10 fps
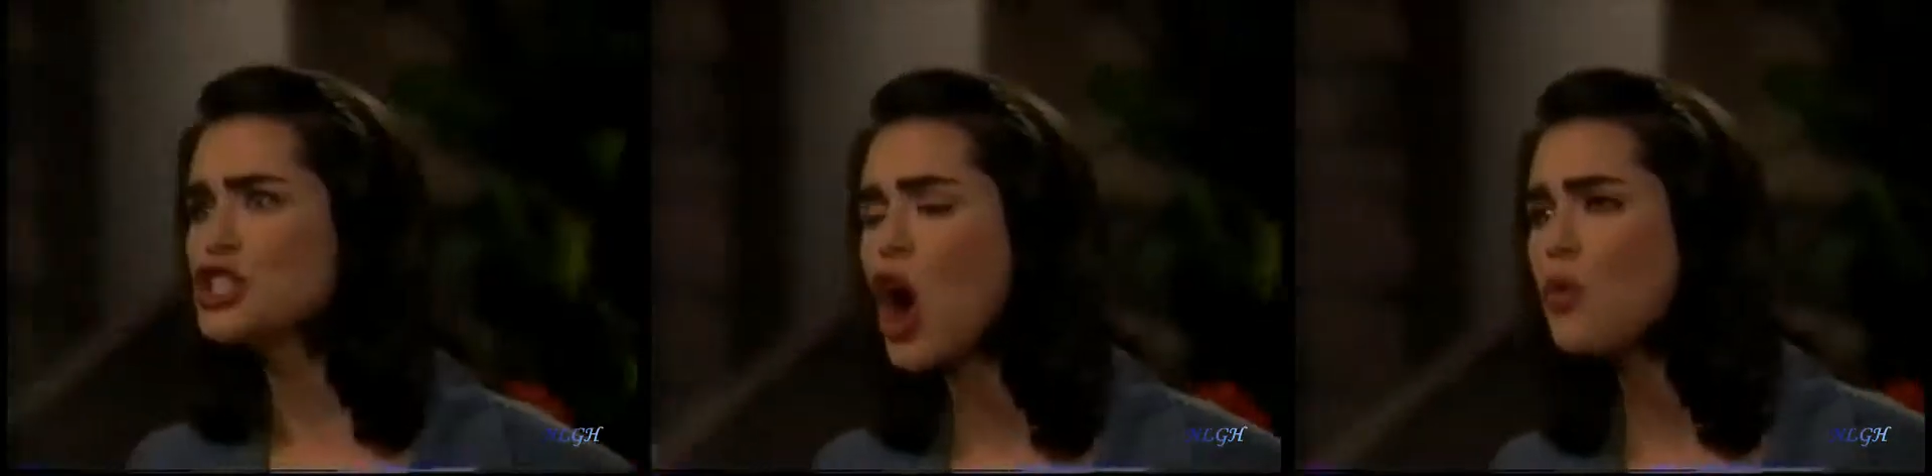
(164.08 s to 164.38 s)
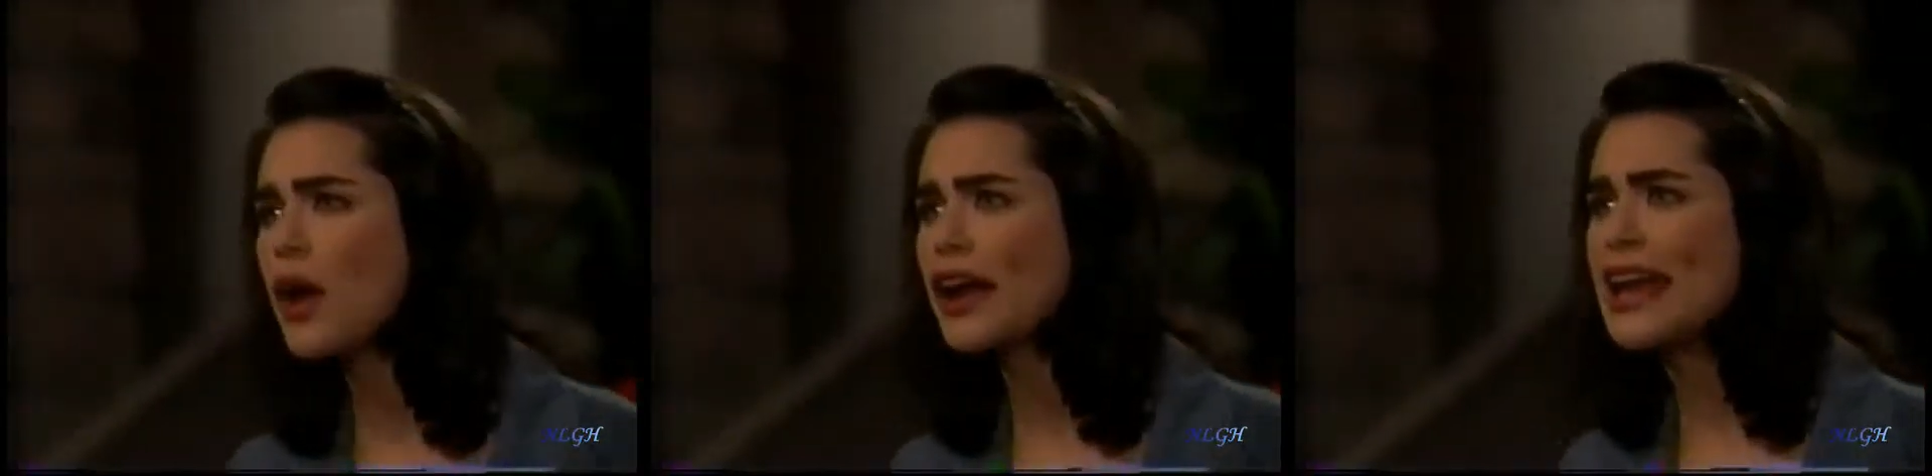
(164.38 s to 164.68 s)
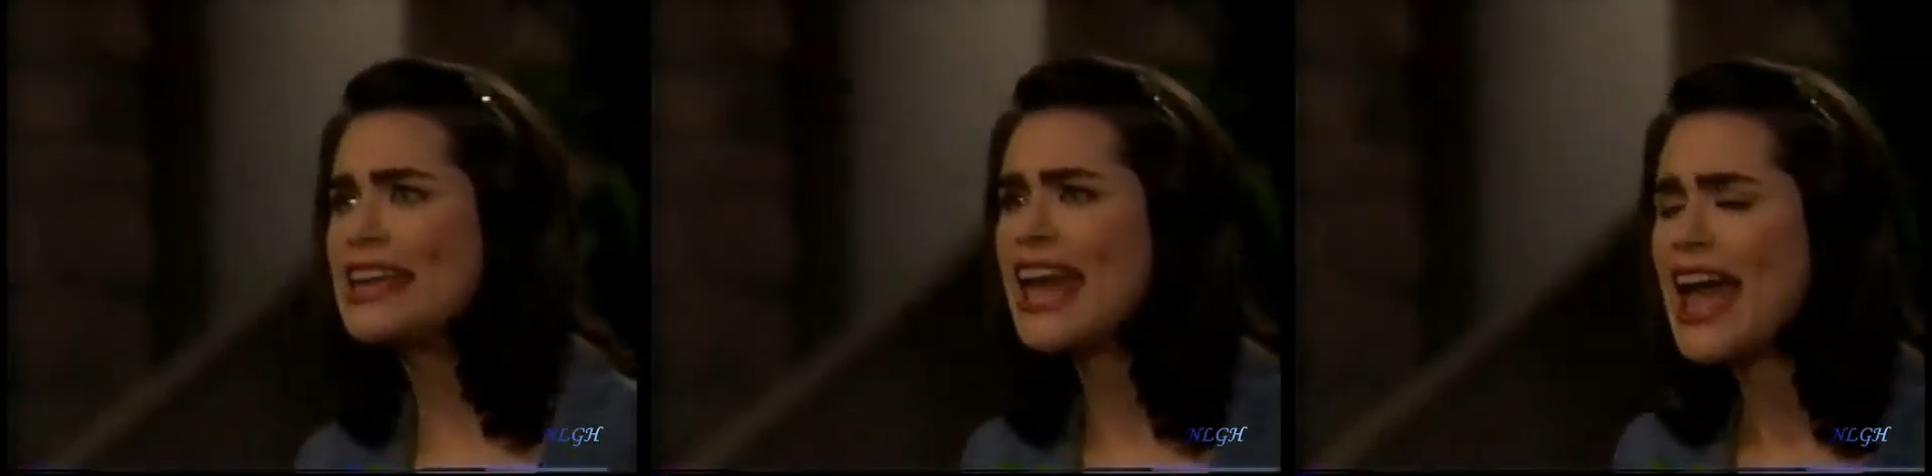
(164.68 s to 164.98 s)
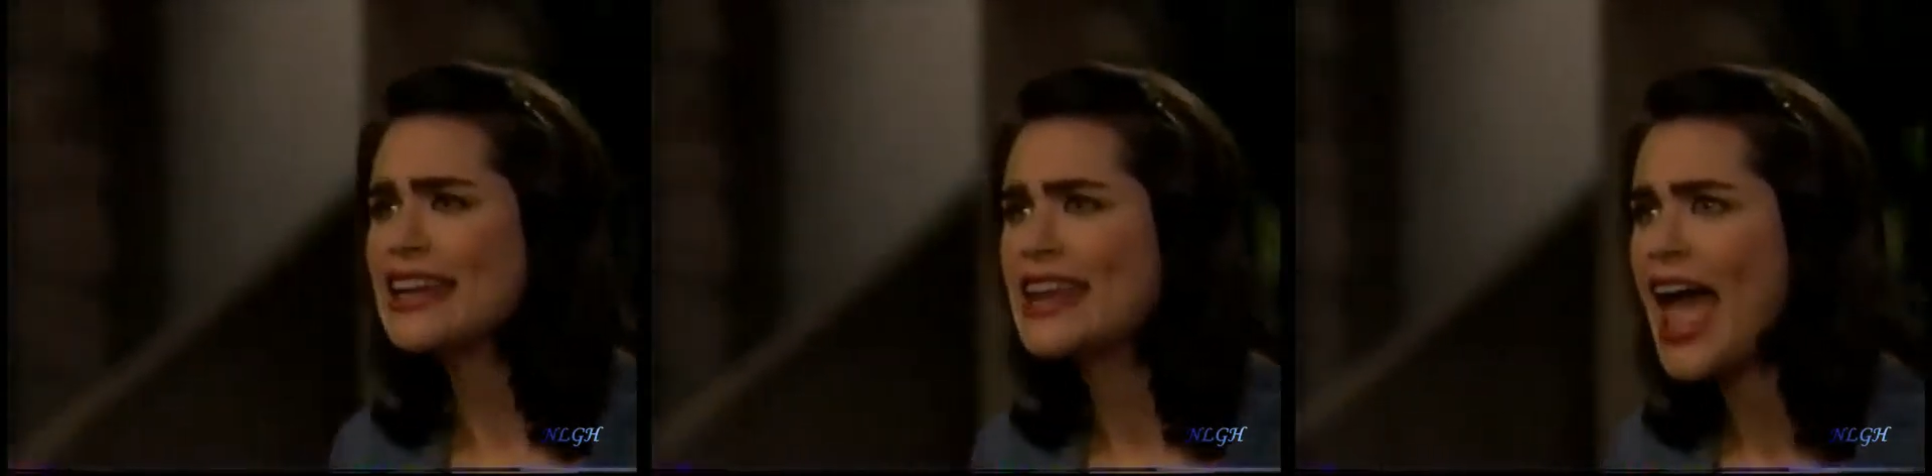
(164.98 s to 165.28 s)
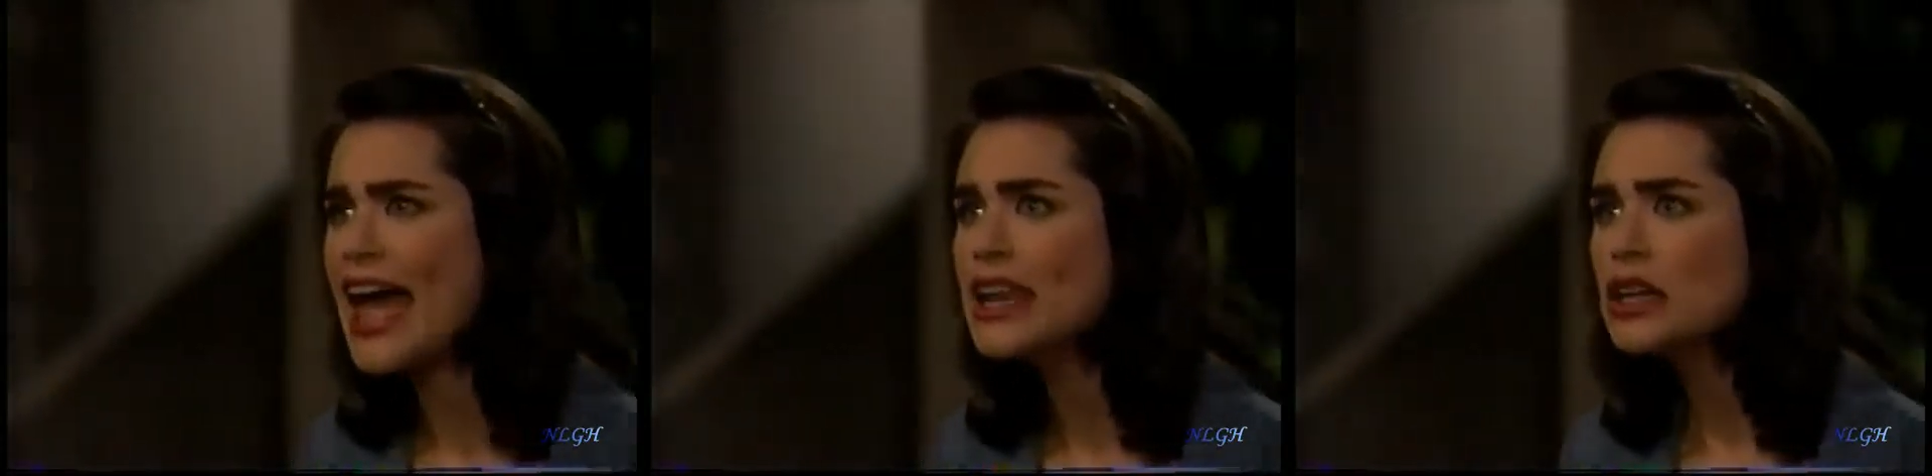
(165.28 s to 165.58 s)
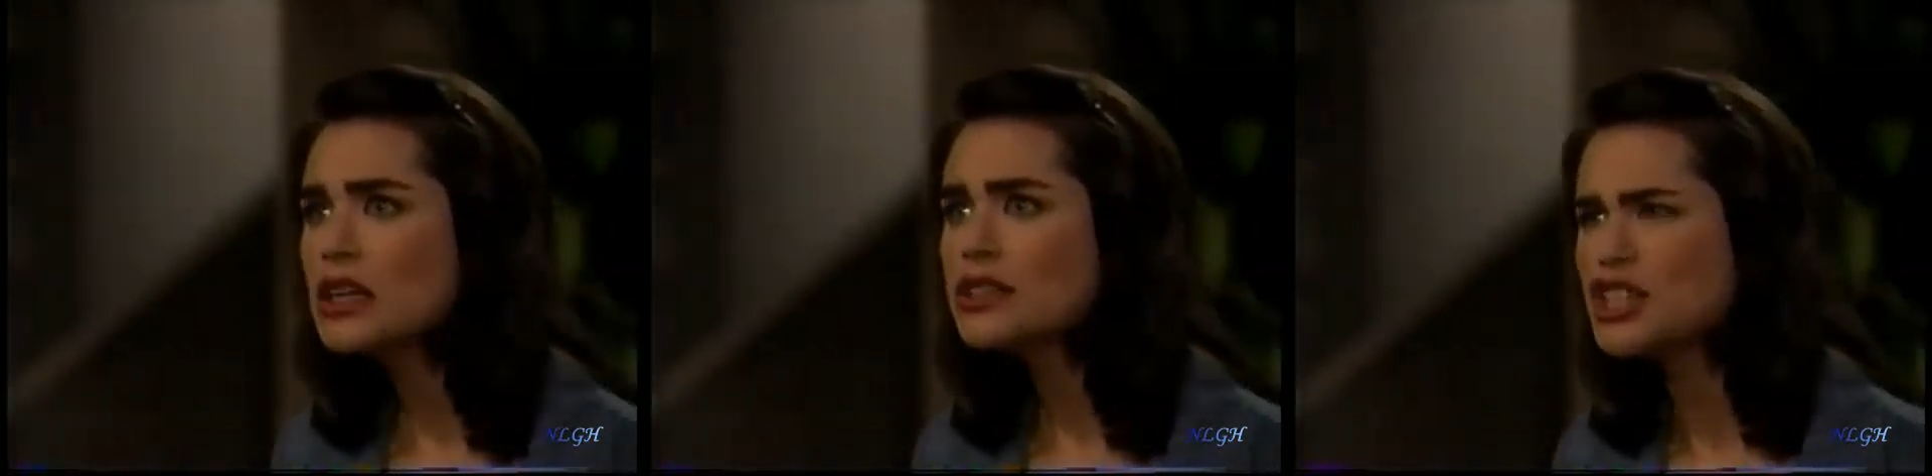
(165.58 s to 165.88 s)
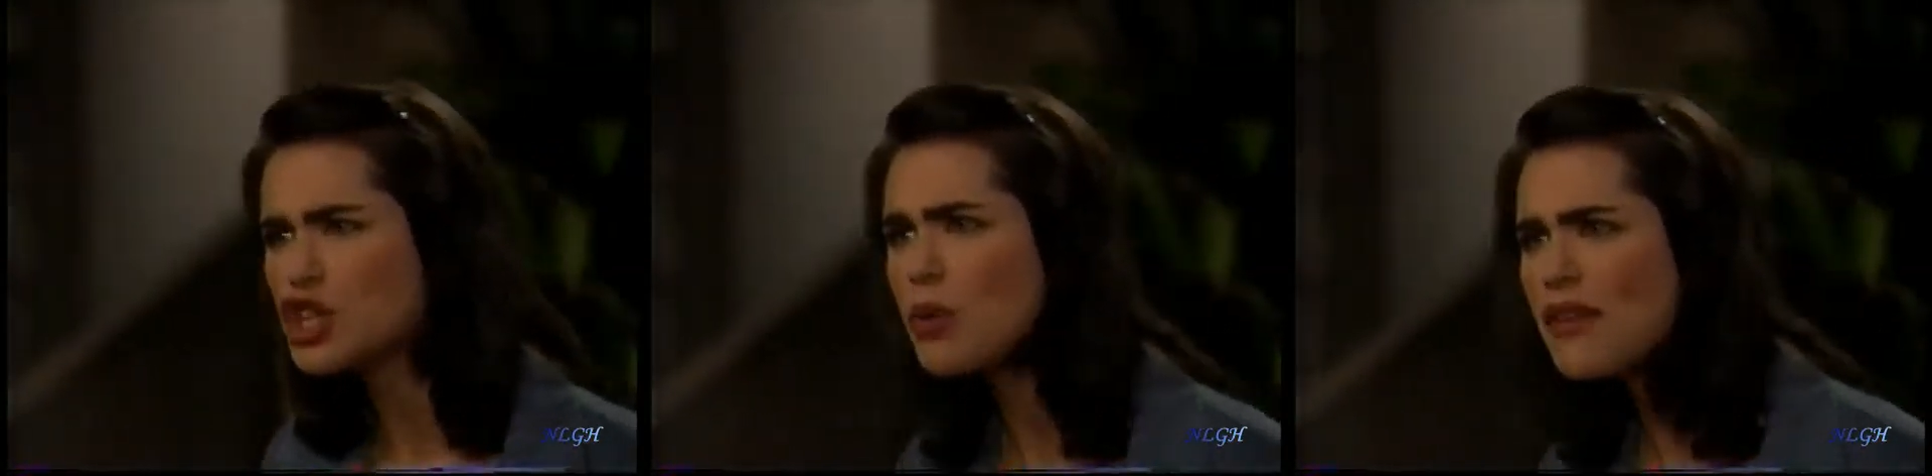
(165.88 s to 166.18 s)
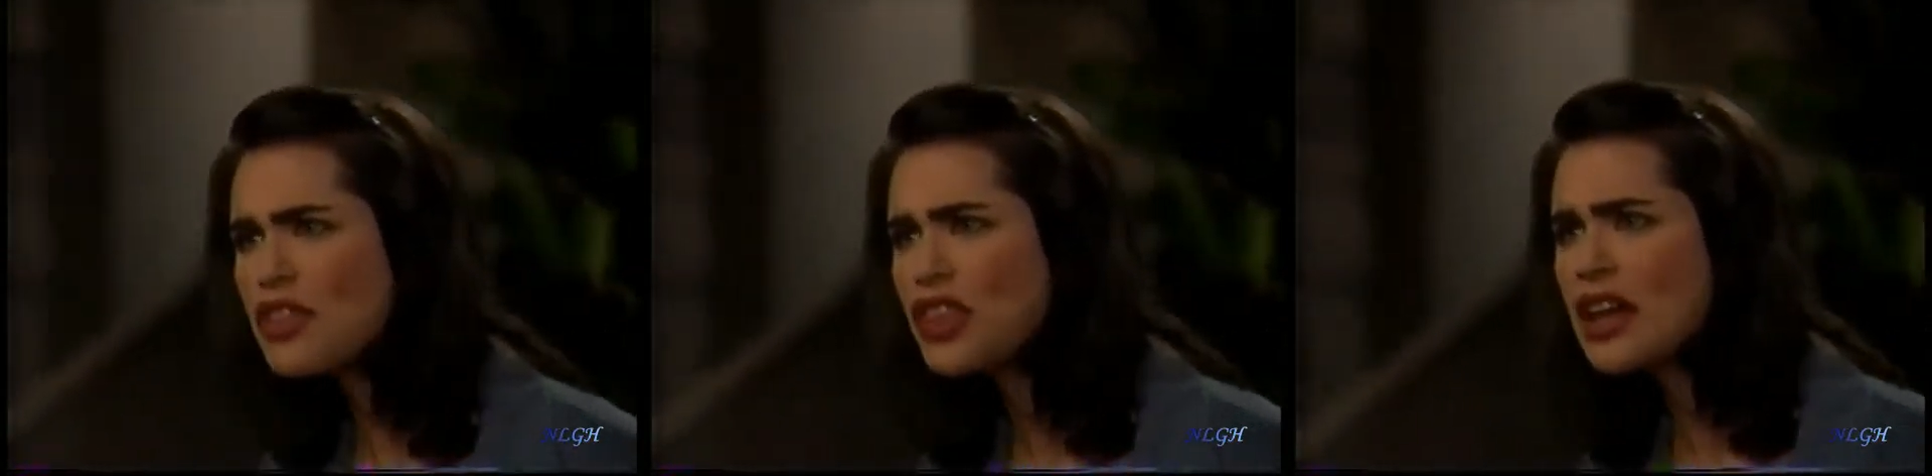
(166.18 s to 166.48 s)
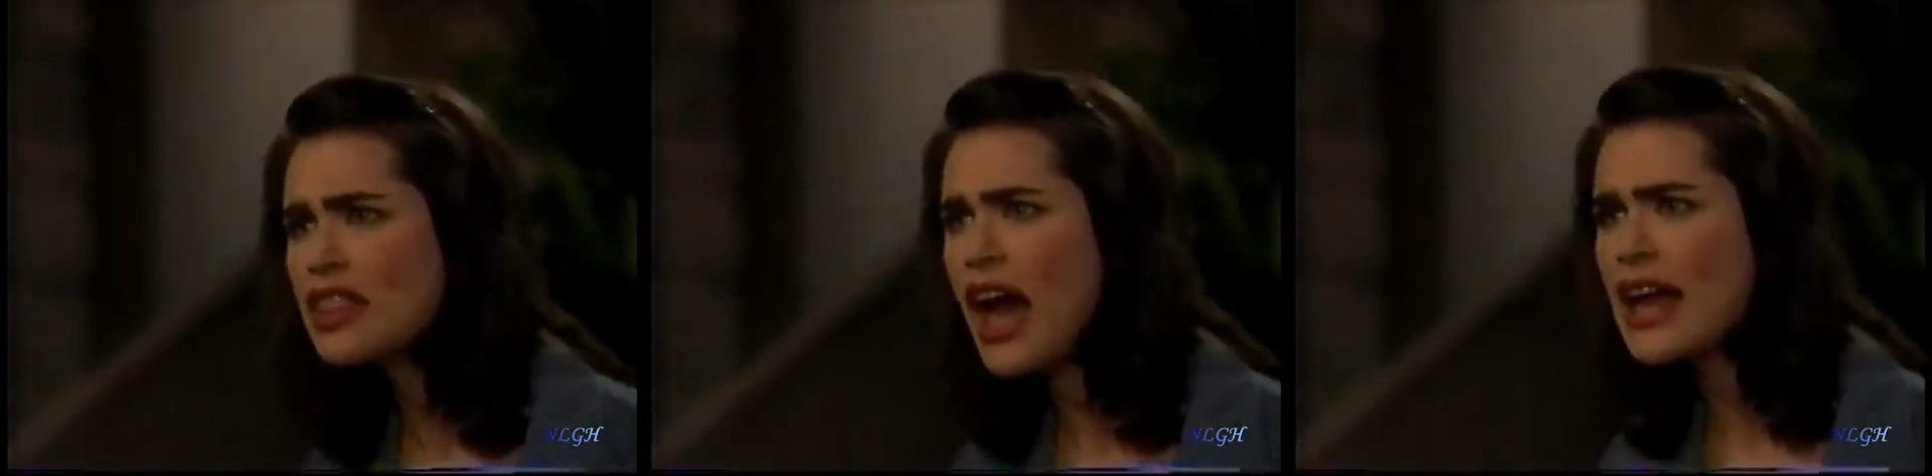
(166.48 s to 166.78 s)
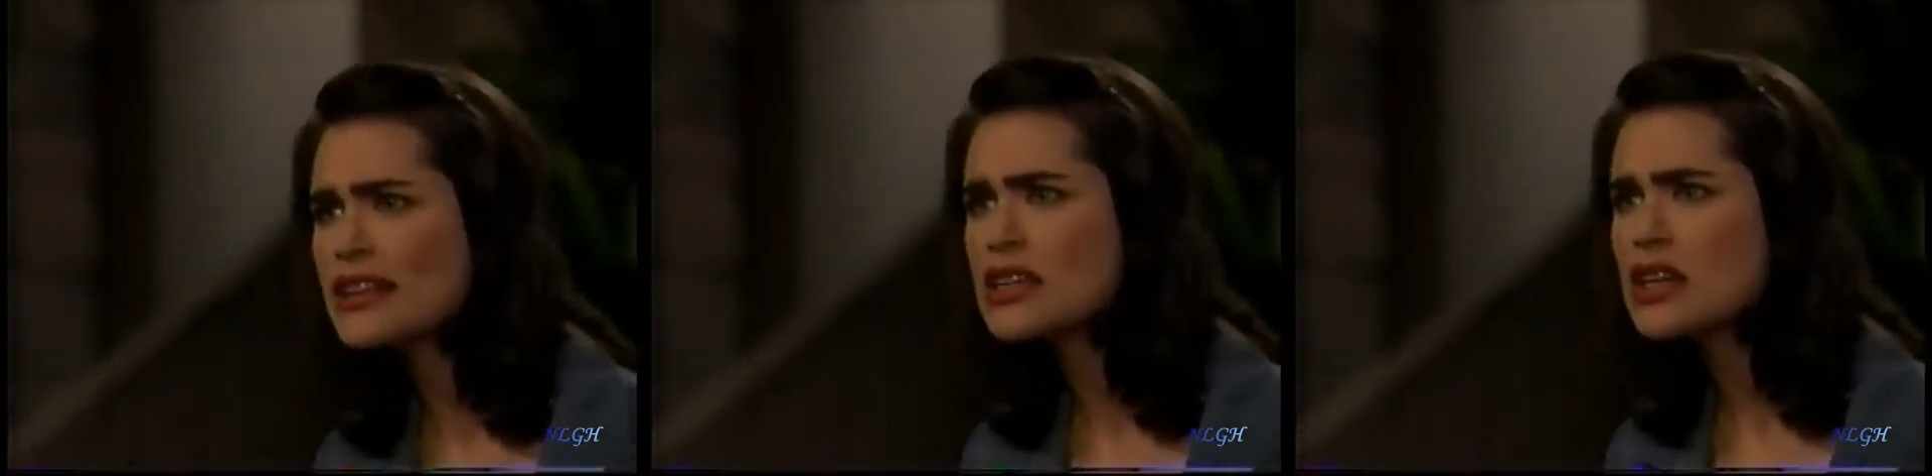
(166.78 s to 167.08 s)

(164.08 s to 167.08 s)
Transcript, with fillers: nowhere to get, Ned. Did you ever think of that?